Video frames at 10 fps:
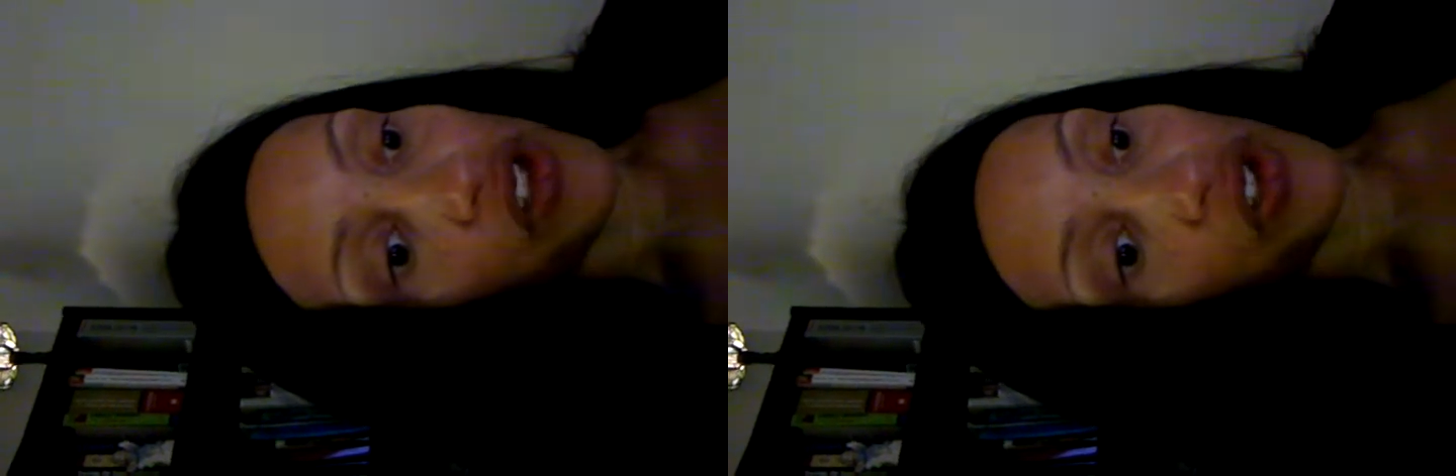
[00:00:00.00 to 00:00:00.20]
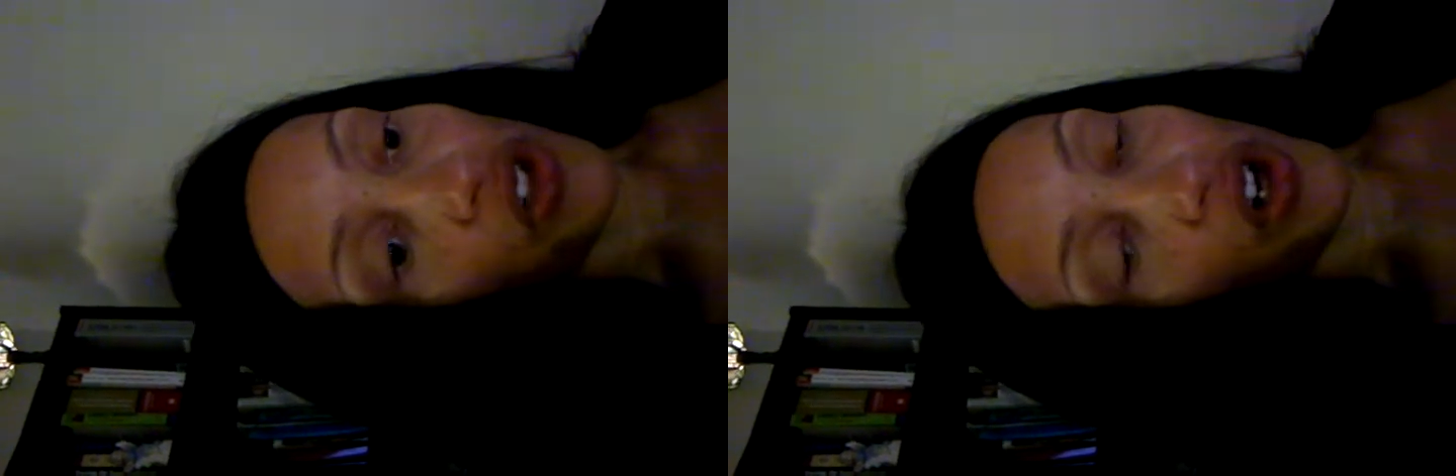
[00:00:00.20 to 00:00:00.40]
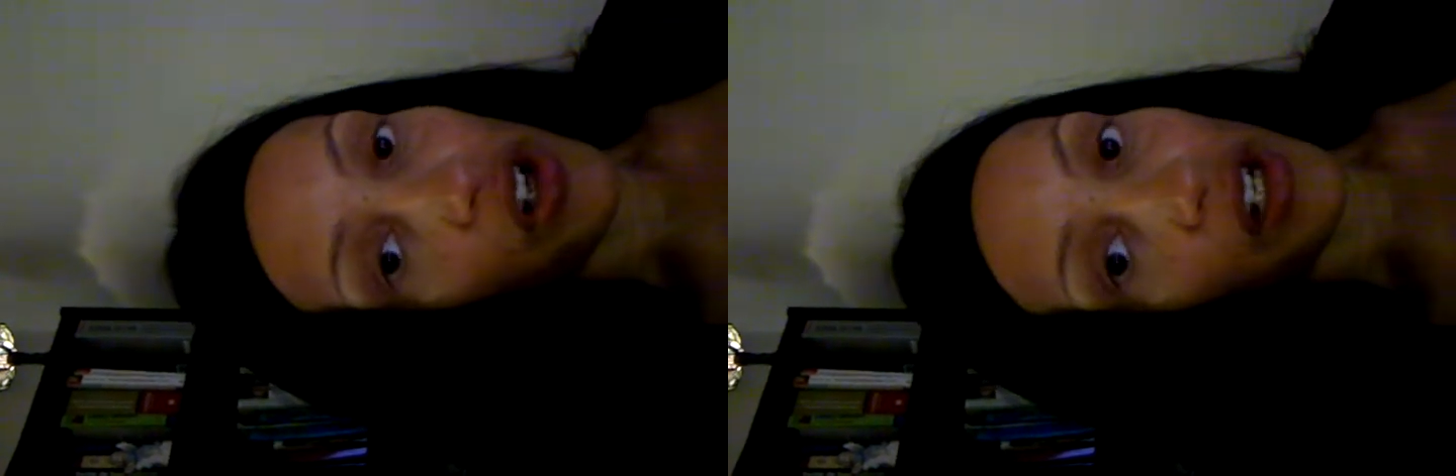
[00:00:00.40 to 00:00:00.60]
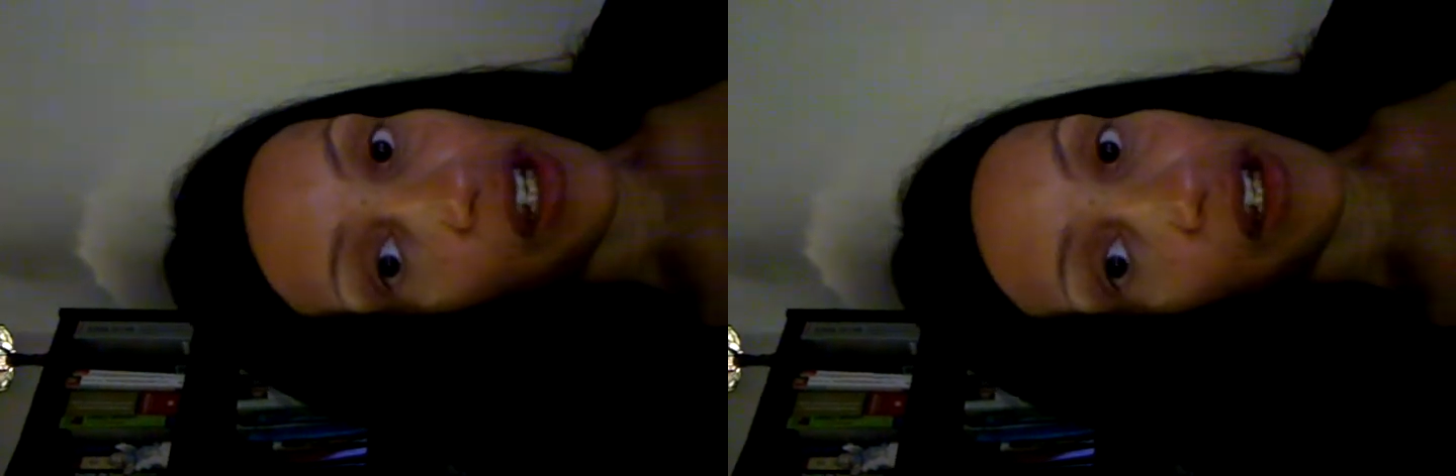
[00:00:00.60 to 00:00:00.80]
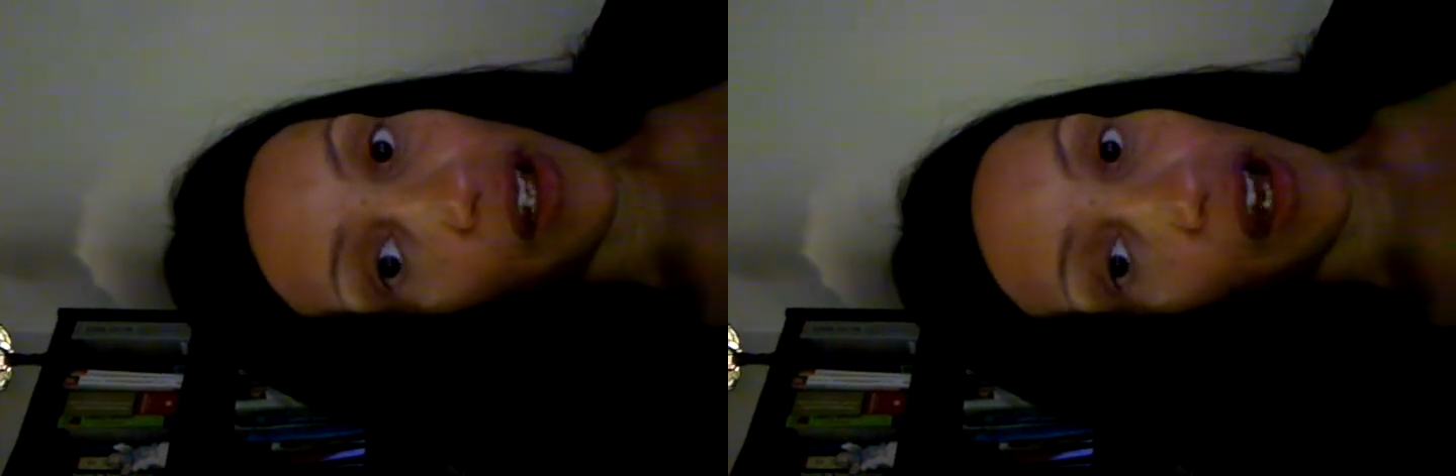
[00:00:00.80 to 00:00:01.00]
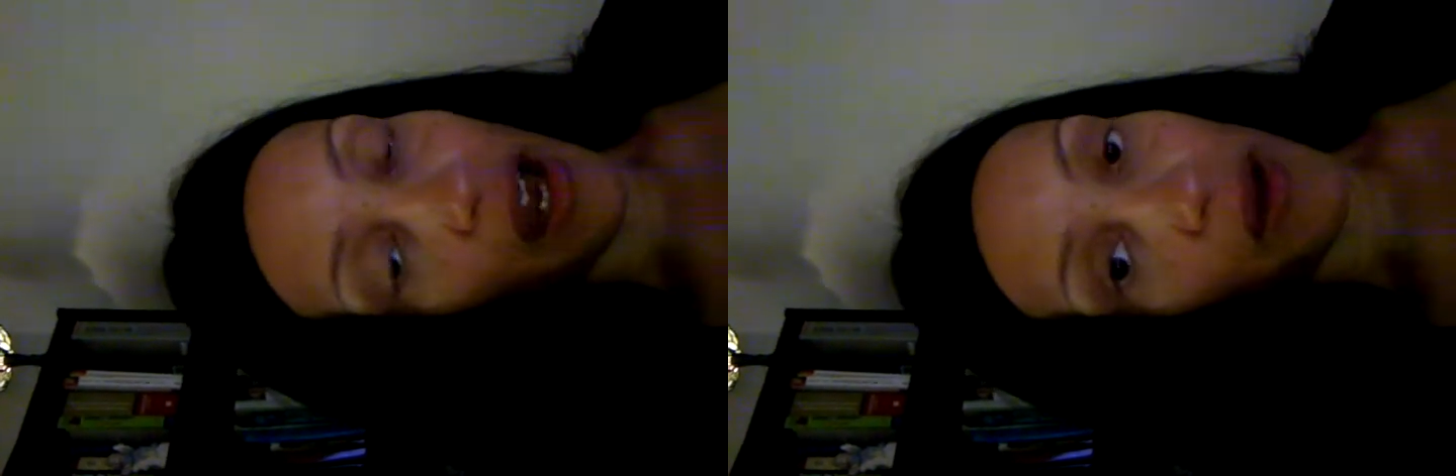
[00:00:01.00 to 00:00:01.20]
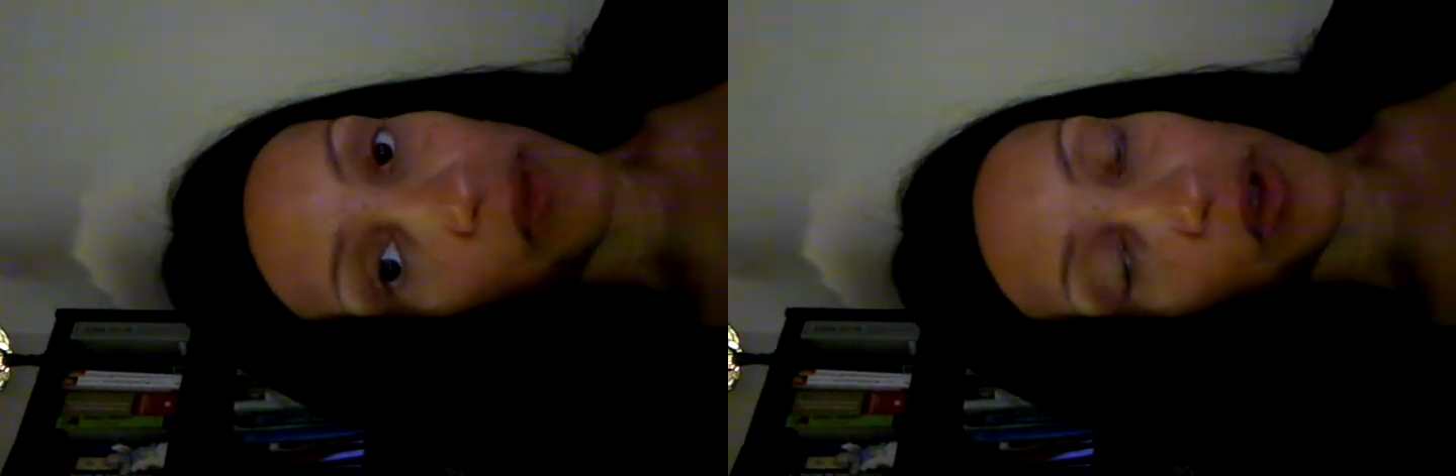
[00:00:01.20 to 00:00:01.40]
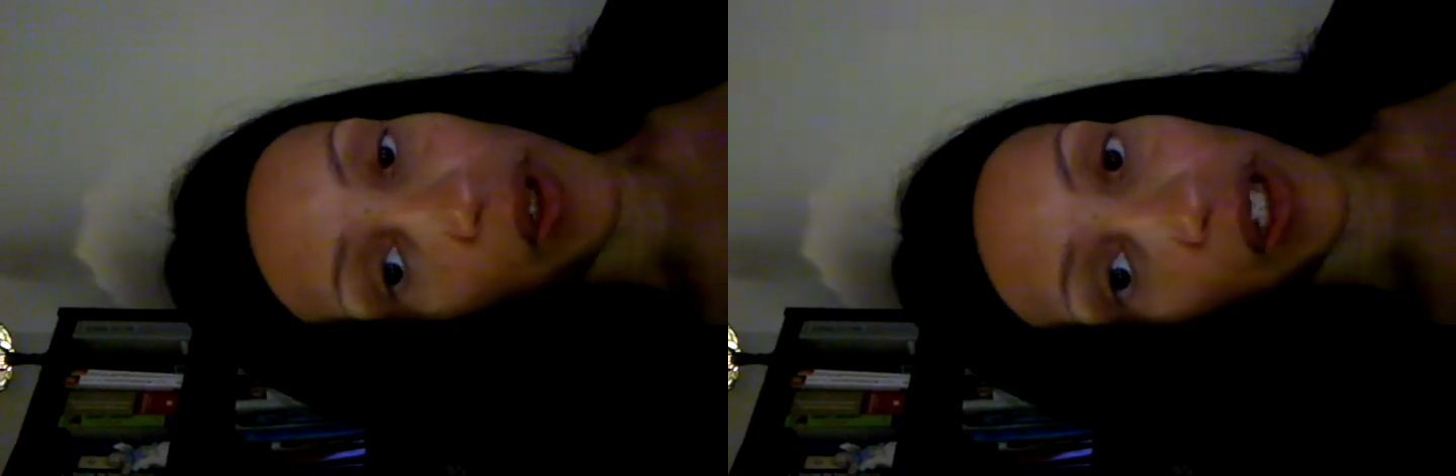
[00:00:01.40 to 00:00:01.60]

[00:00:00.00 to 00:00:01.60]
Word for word: I started um,